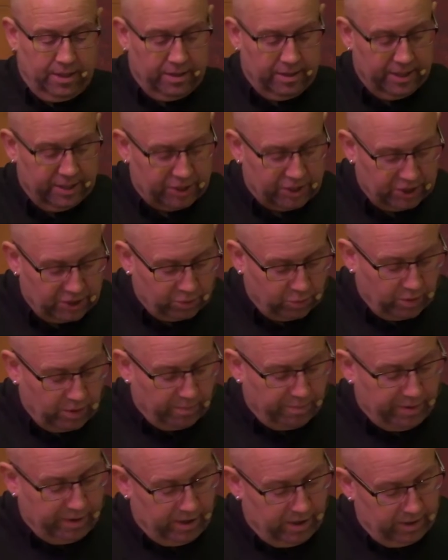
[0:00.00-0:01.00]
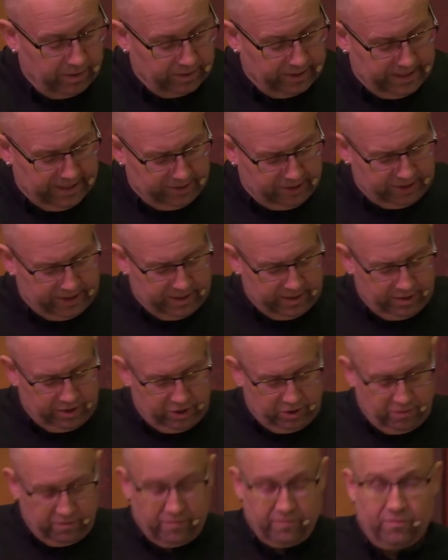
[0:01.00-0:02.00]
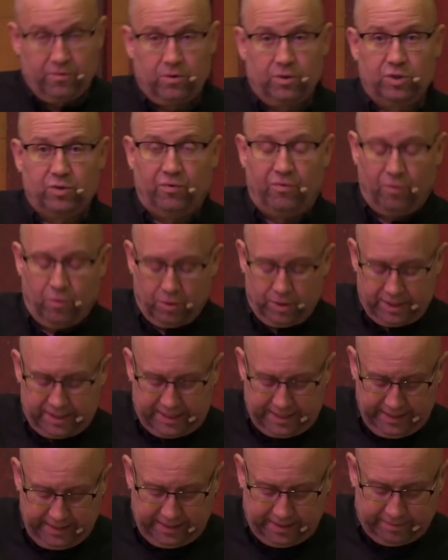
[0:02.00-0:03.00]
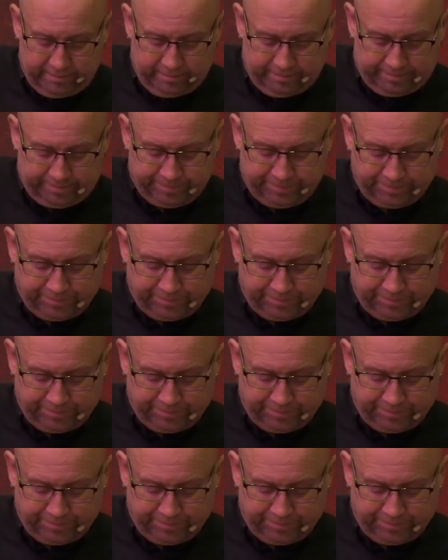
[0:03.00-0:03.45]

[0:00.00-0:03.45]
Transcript: this is where Paul gets into verse 14.